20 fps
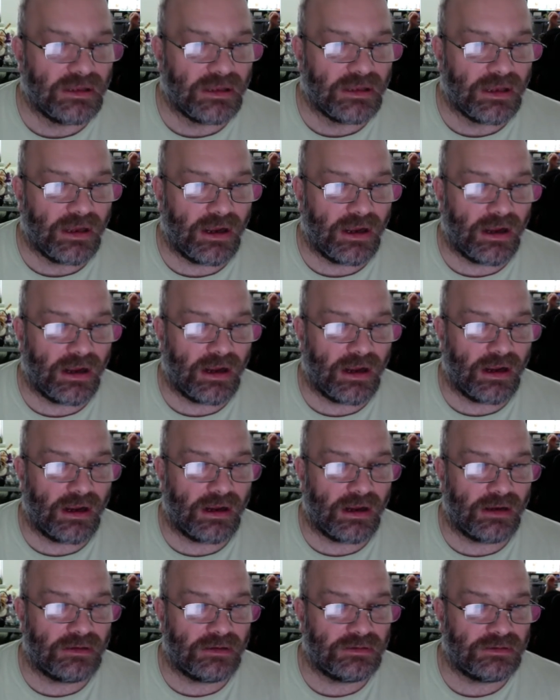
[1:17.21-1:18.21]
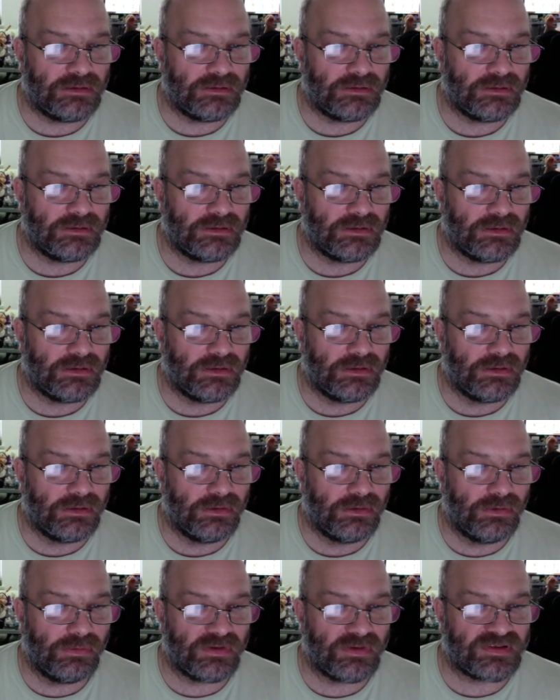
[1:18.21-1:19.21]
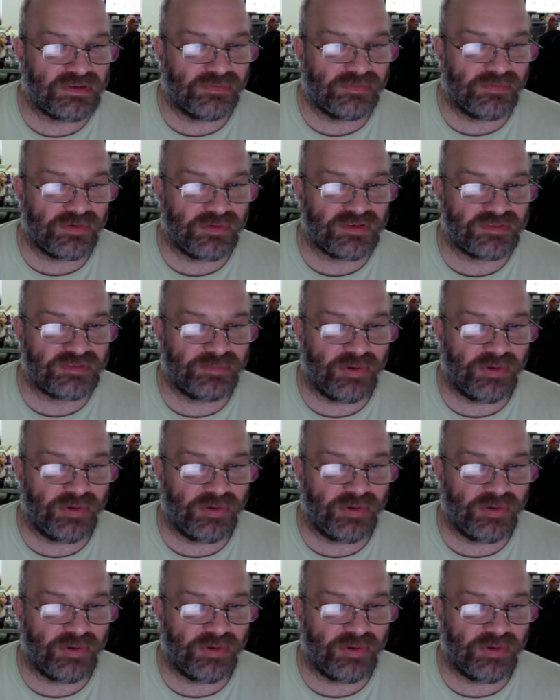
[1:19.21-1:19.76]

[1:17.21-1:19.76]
Uh, who was the first